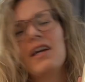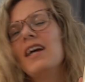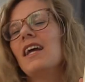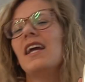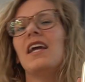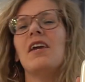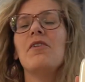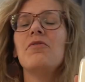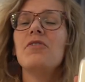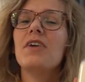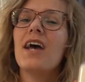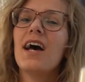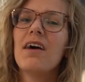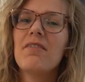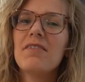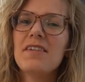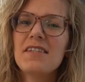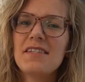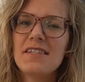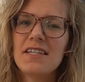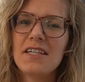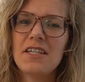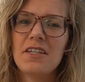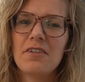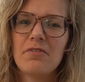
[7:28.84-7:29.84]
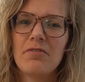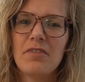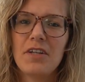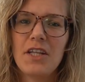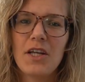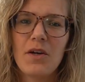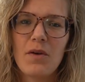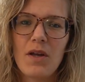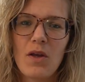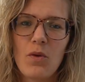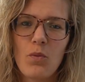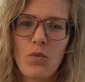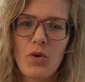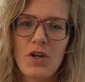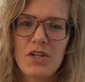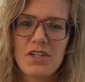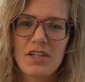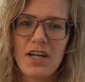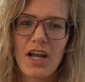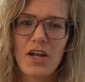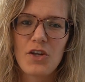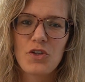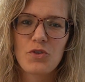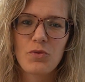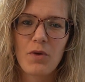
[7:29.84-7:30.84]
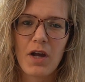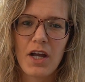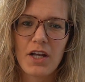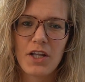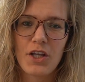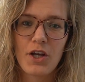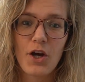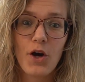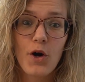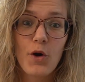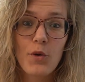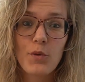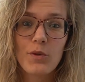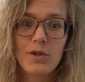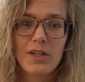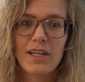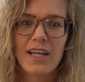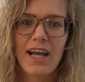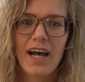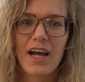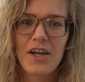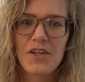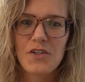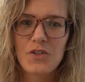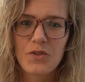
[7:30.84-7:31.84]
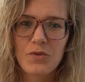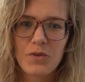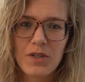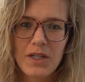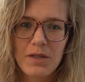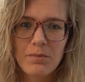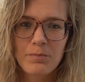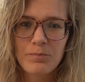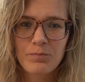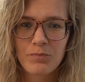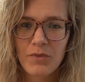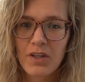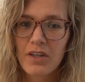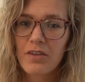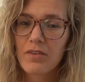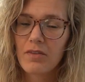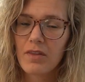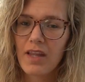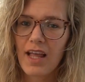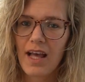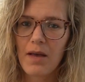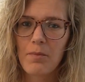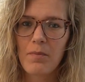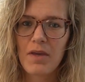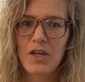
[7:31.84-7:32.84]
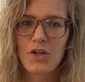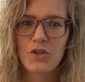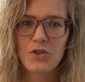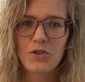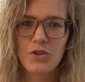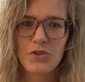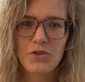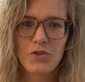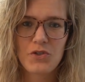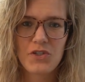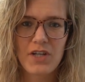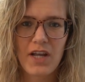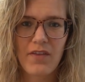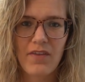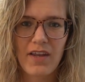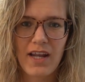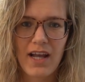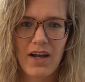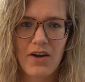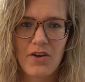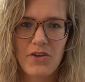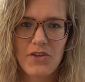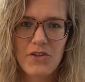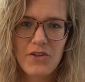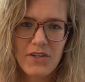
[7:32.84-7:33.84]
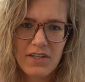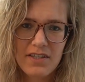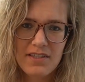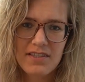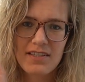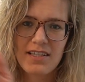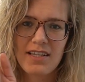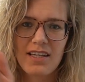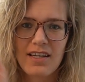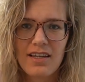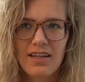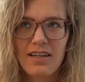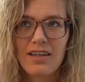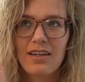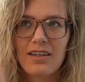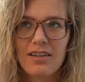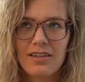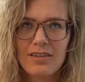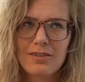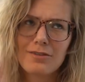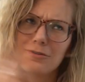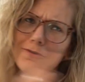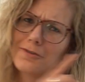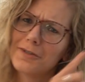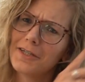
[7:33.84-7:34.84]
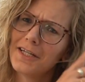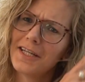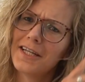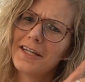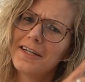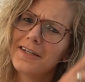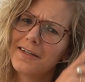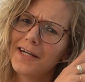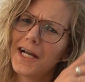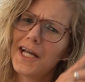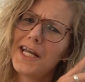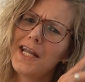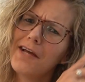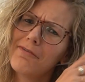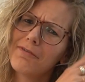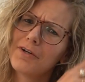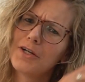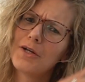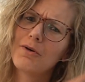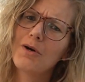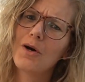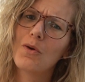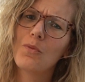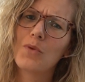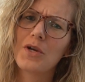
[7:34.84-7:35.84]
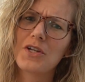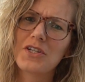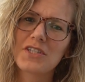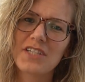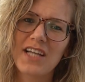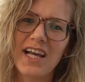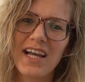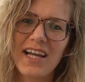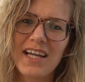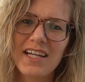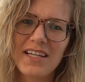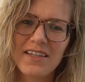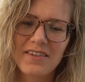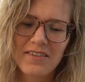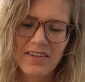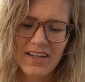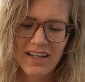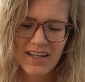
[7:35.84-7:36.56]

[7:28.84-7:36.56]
If you haven't seen the video in which I try the Oatly ice cream, then make sure to check that out. You can see it here or here, I never know on which side.